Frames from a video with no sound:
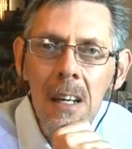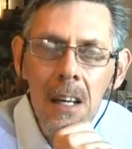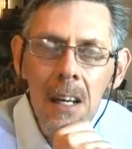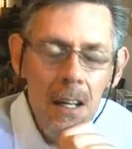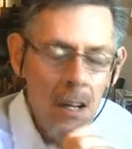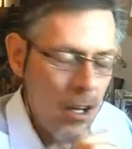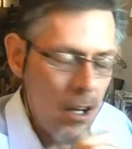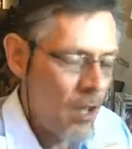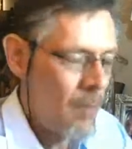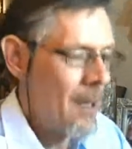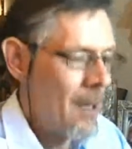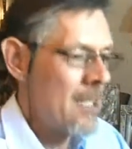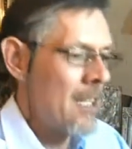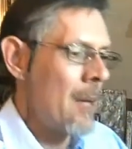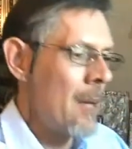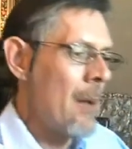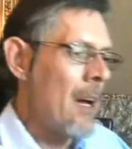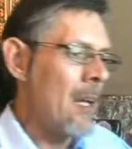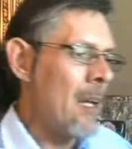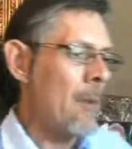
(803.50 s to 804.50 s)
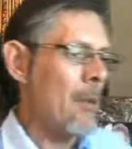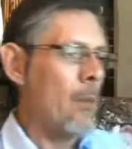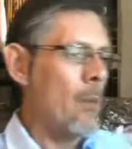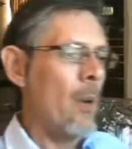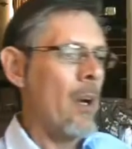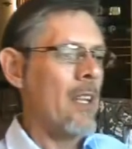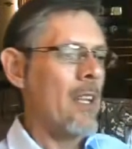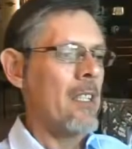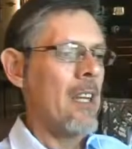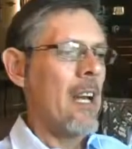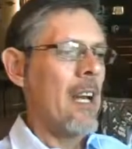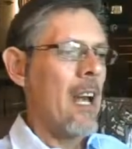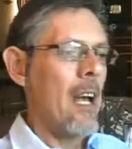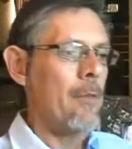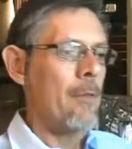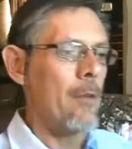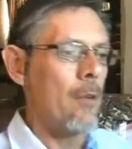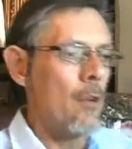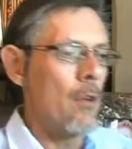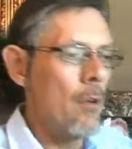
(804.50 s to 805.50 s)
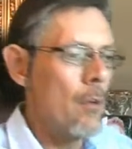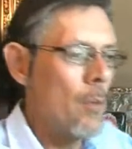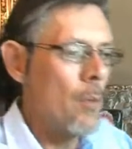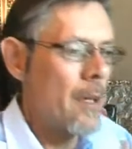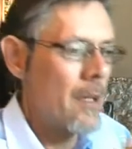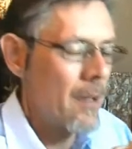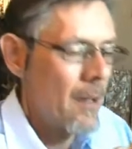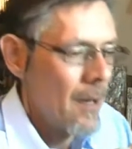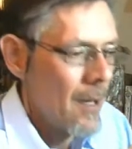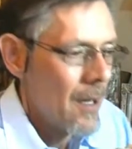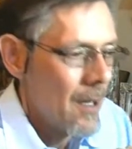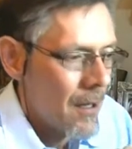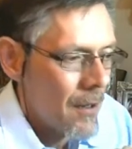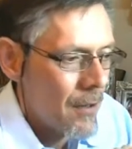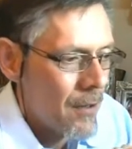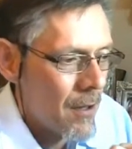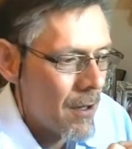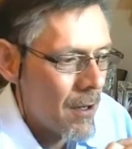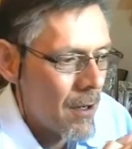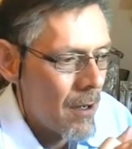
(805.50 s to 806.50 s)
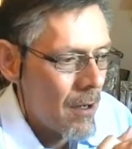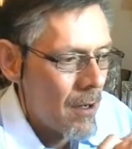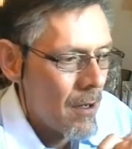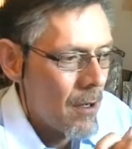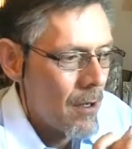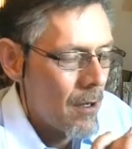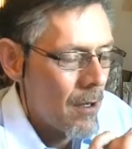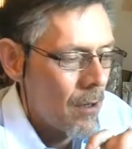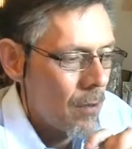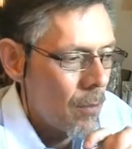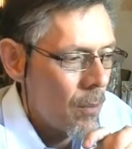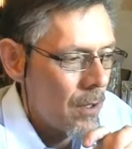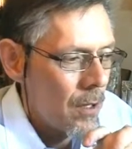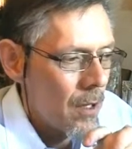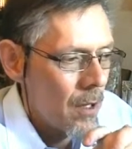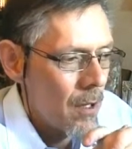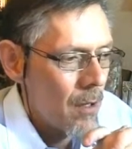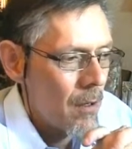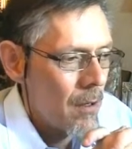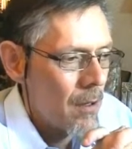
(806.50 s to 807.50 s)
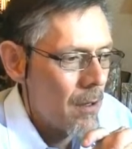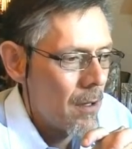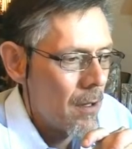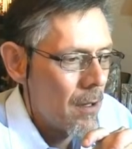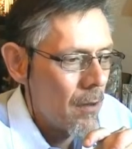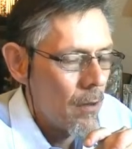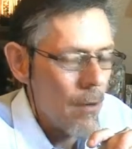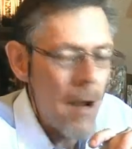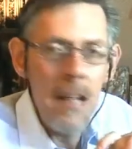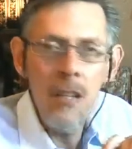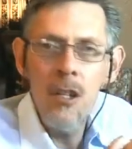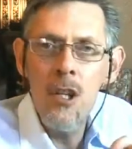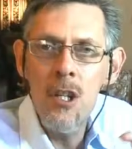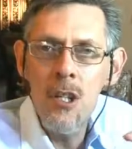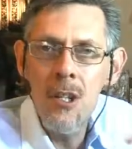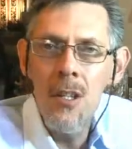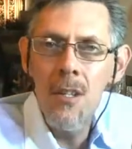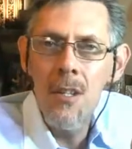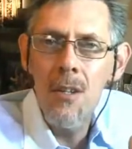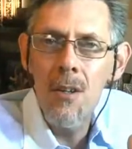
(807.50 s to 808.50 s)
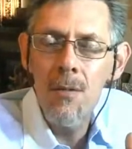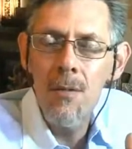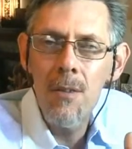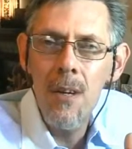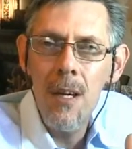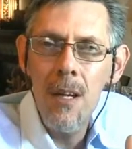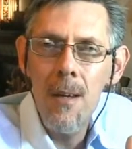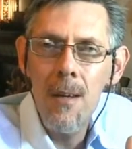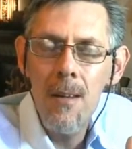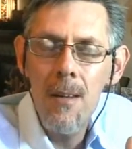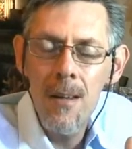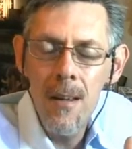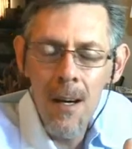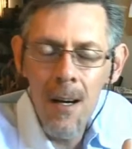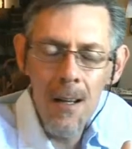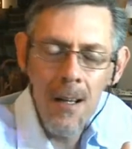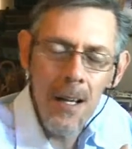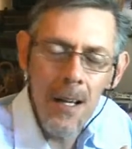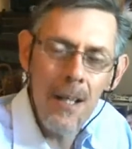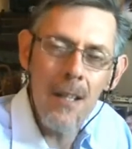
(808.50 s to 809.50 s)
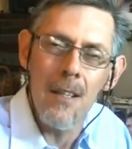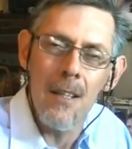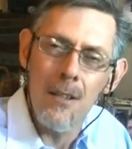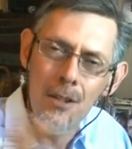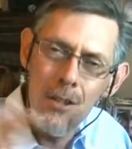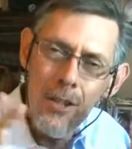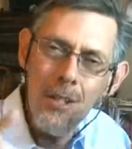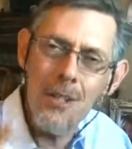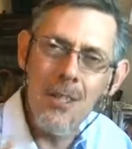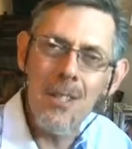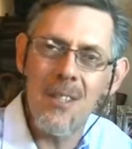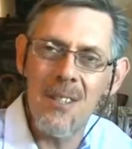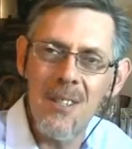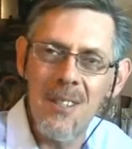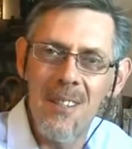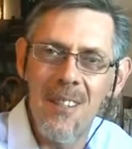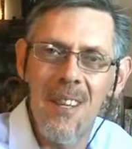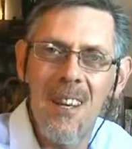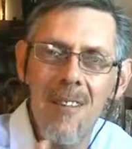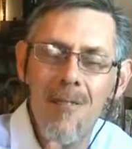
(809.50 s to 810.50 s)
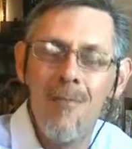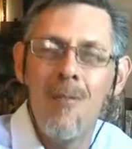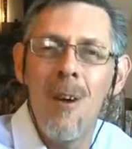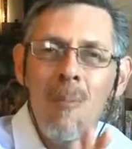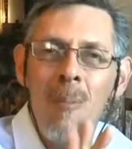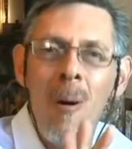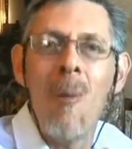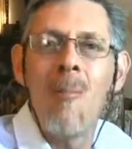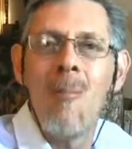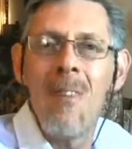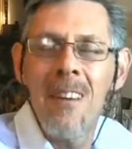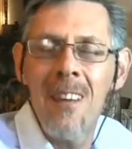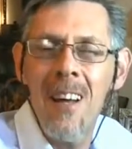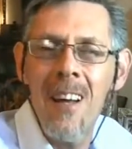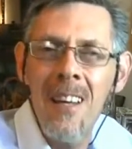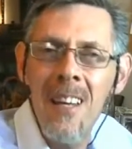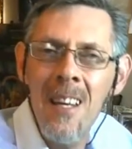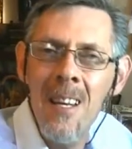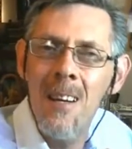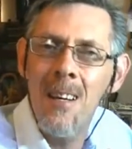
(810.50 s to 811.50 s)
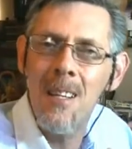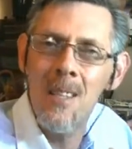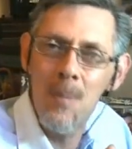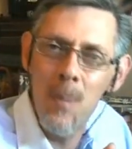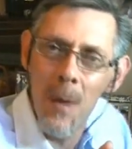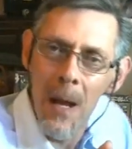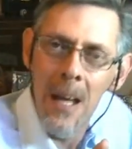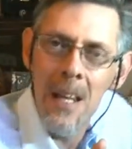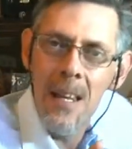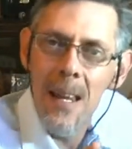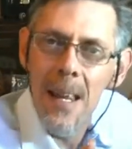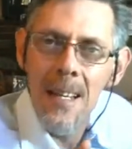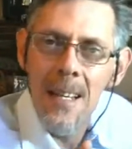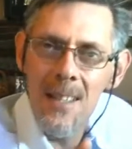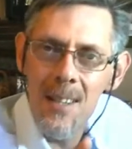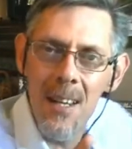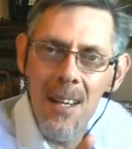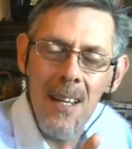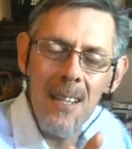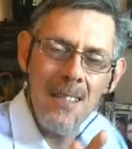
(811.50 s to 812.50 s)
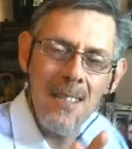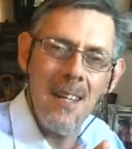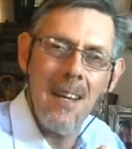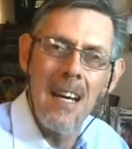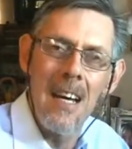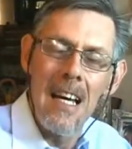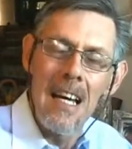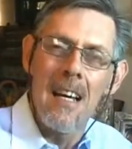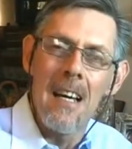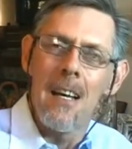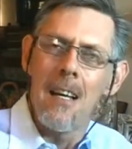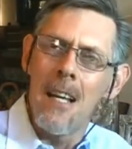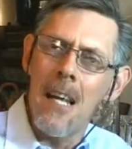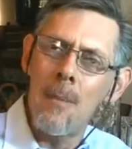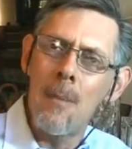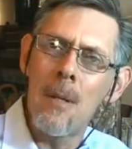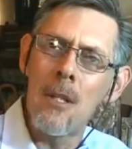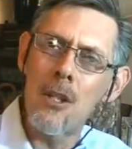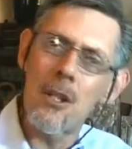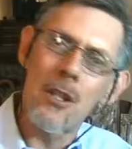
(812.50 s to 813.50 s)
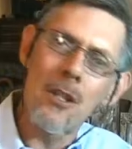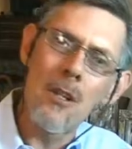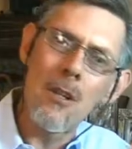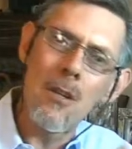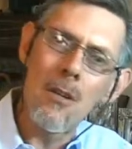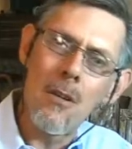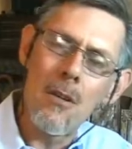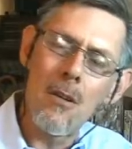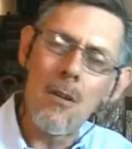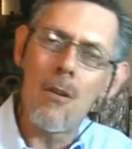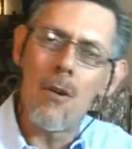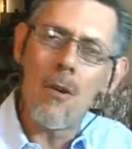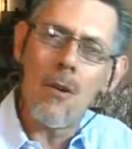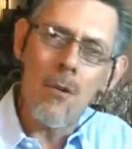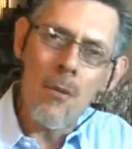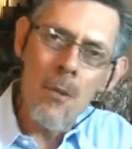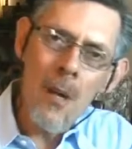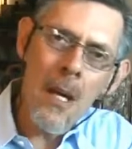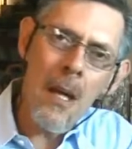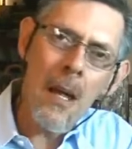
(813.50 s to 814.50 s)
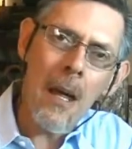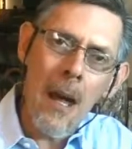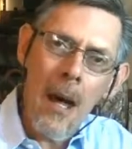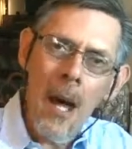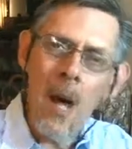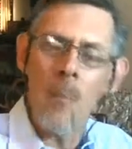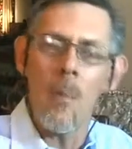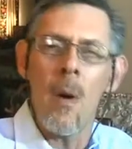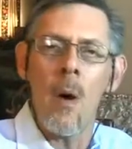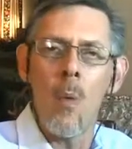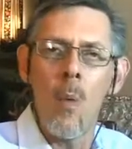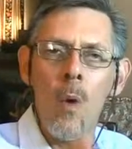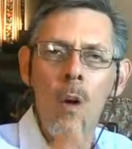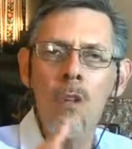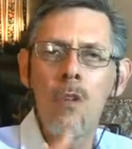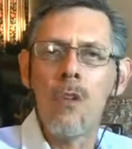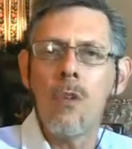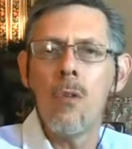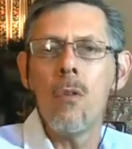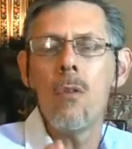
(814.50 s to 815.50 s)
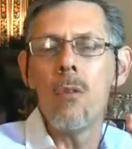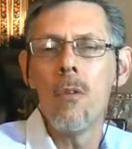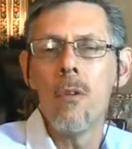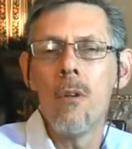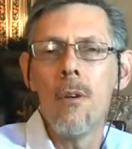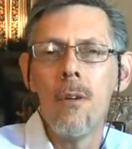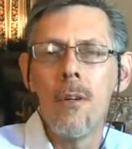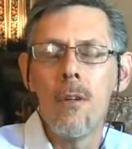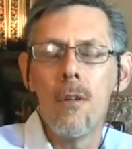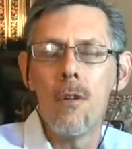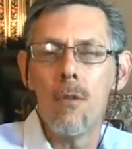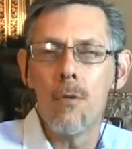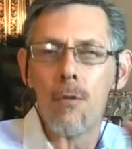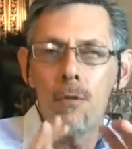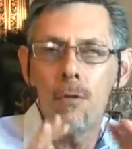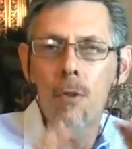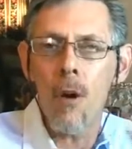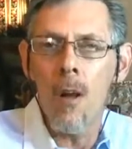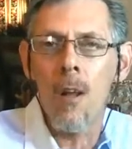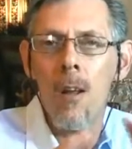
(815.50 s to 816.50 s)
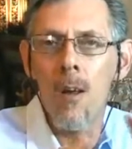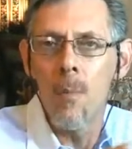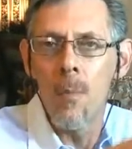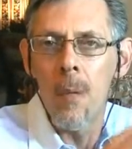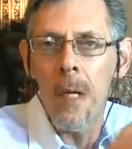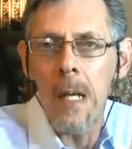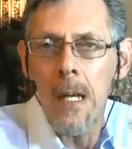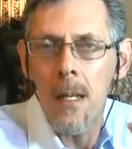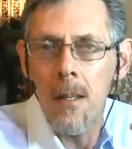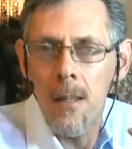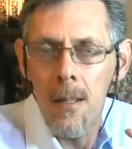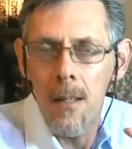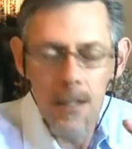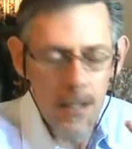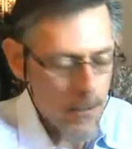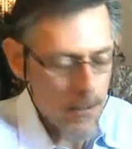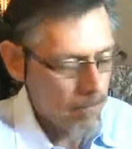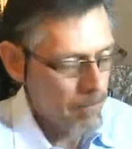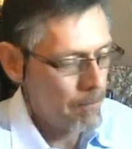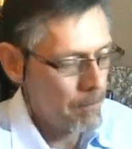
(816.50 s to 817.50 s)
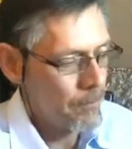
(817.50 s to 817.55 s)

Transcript: Now you might say, Bertie, but what does that have to do with the with the, the righteousness of faith? Now let j- just give me a moment. I need to explain these things. And let me just recap. I want you to follow me in this.